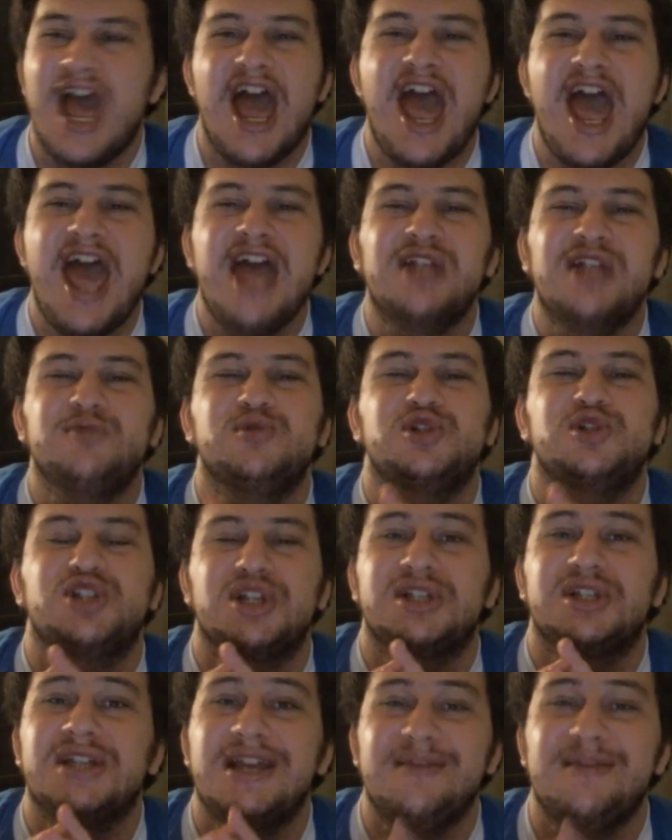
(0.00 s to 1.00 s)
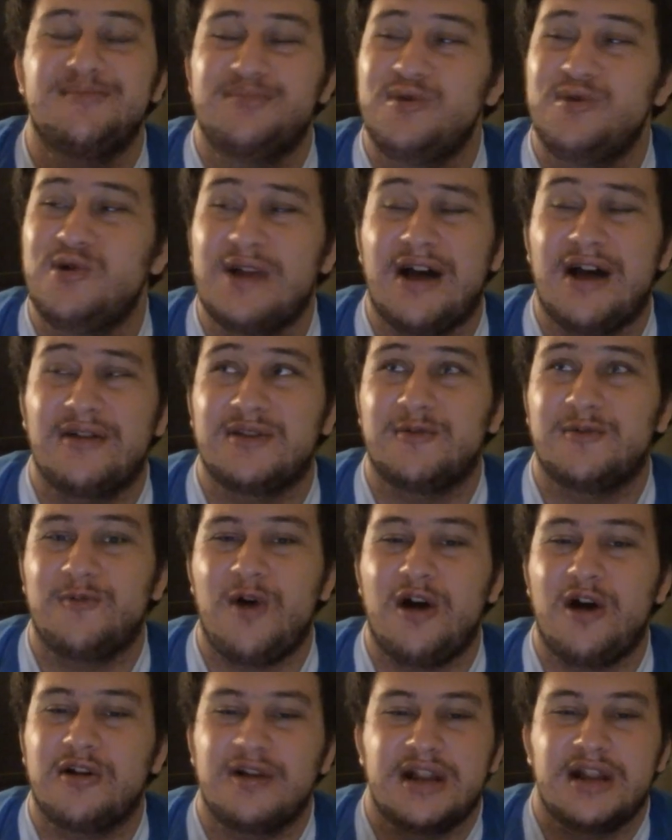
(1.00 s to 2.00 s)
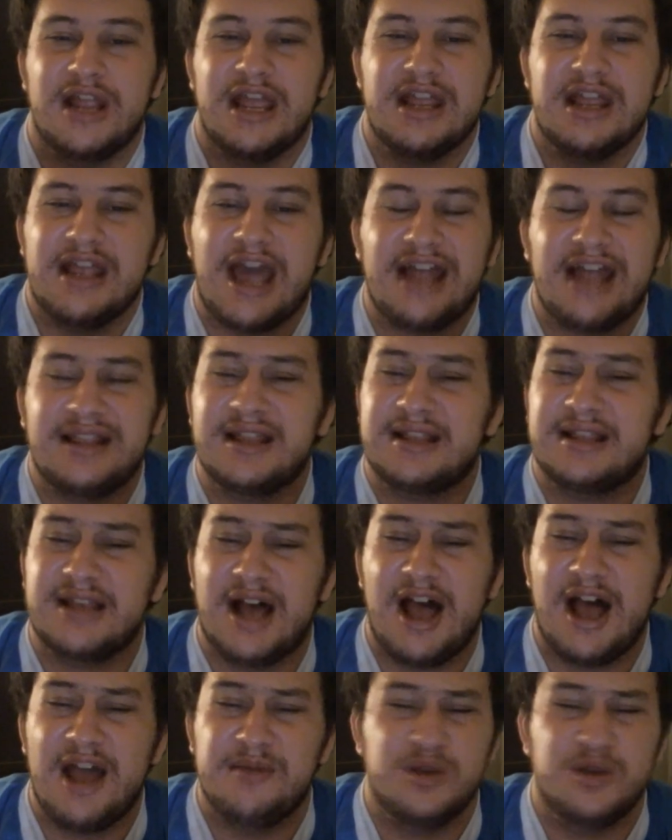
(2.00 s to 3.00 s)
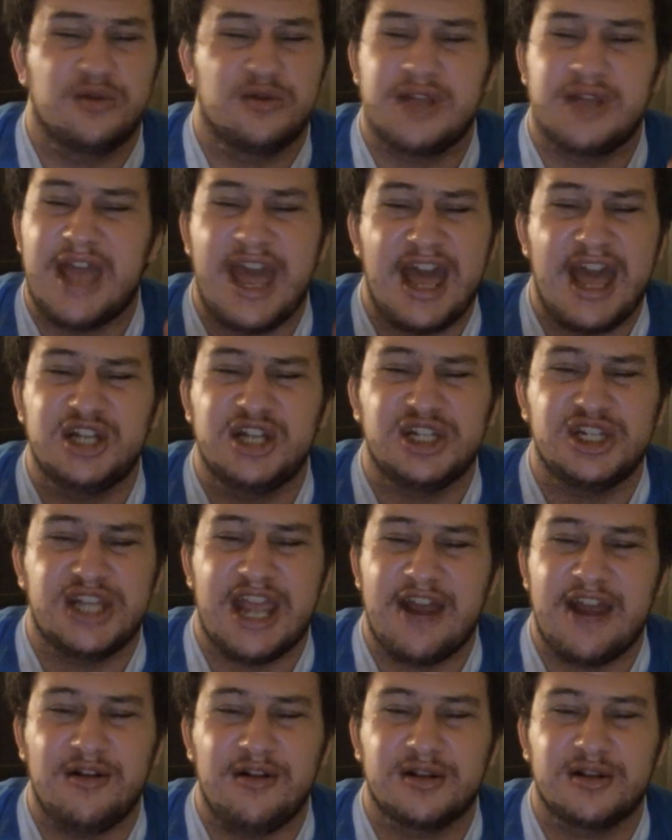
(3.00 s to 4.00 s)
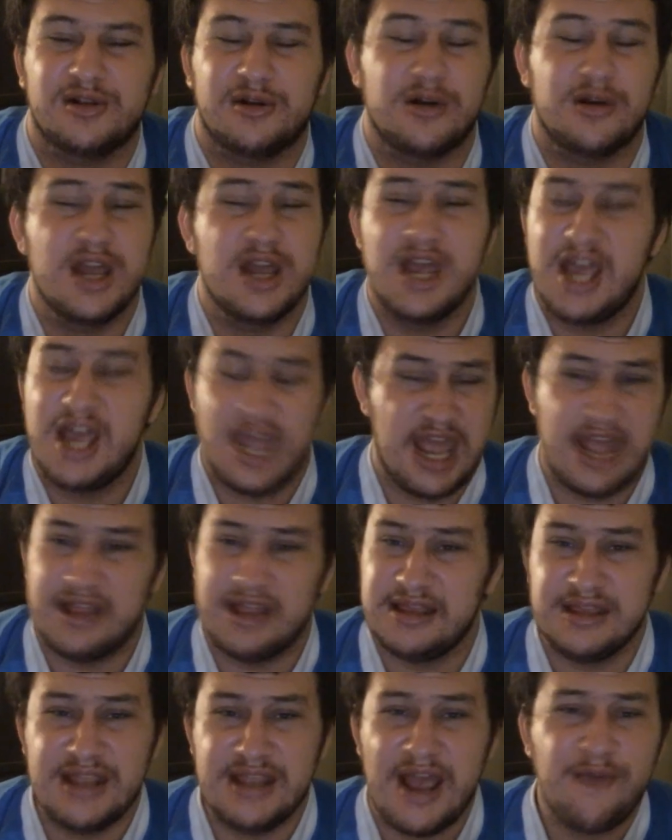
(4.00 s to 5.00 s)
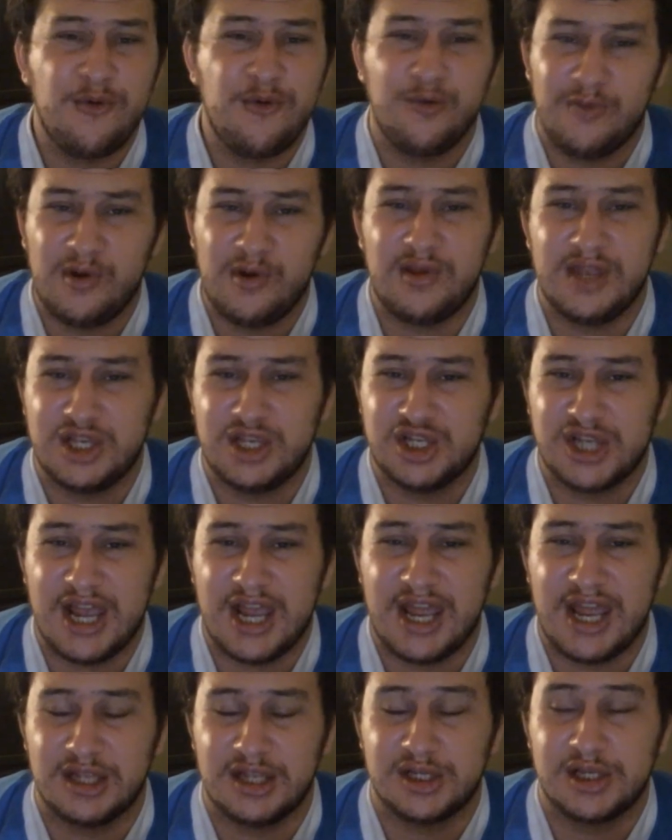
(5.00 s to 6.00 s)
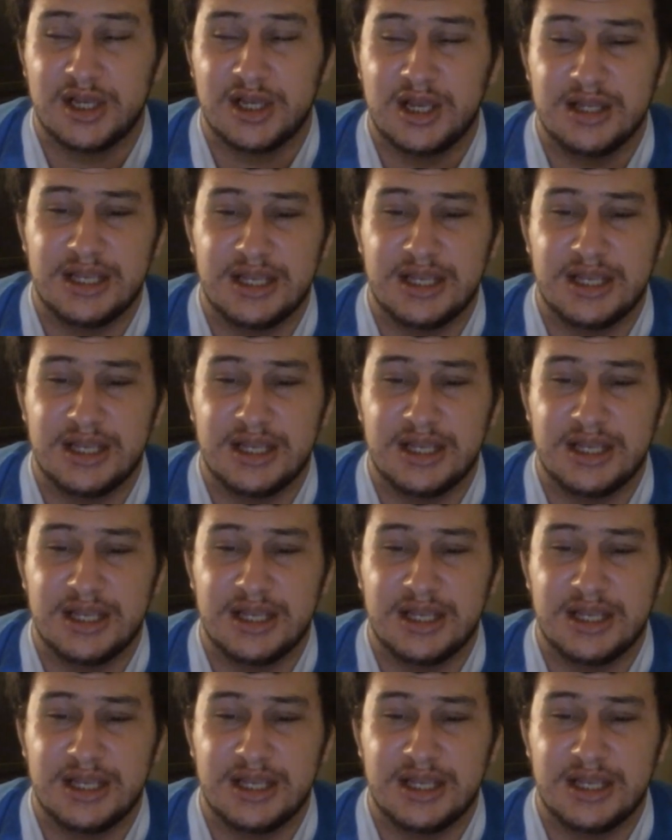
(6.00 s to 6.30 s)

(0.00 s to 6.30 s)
Edge was just getting booed out the water, and at the time, you know, the Edge character, it never really changed.